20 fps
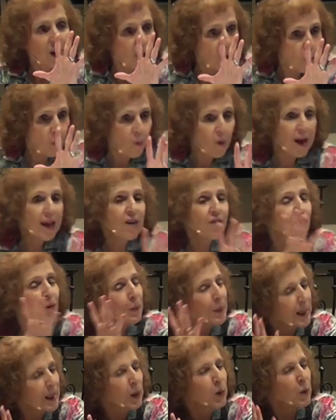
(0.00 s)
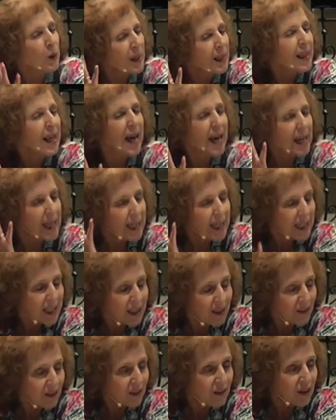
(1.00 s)
away from hearing that
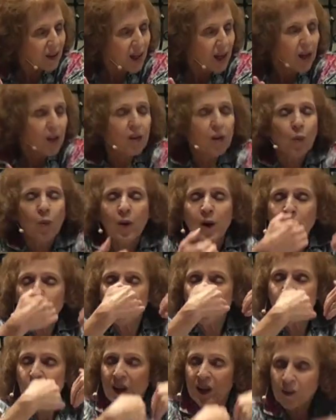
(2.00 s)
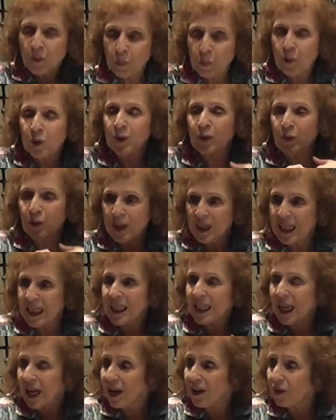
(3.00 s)
hiss, the one who he's put
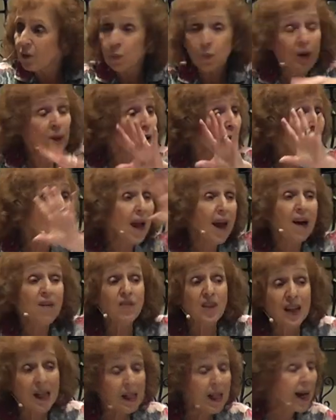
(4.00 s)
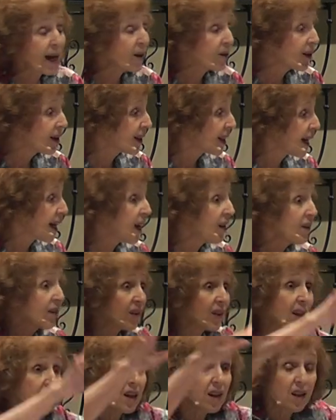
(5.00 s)
within us. We don't have the cloud on the
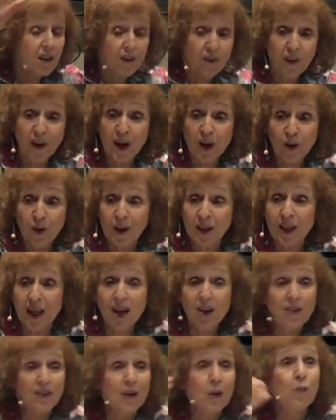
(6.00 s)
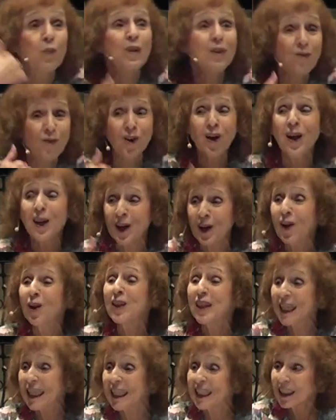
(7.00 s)
outside and the fire on the outside. We've got it
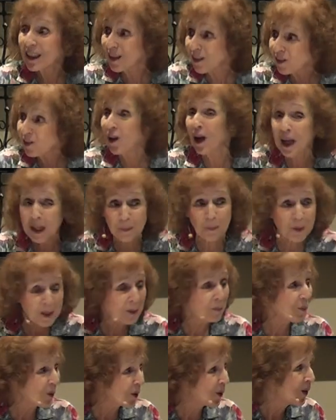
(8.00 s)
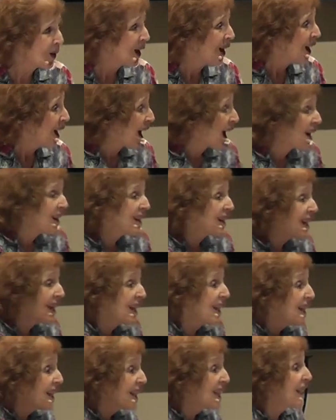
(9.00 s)
on the inside, people. It
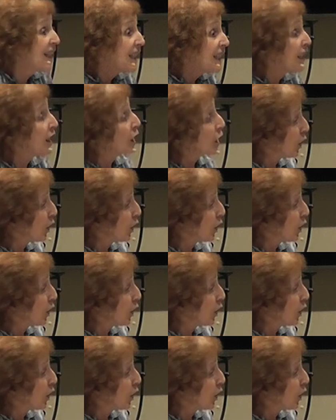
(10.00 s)
can't get any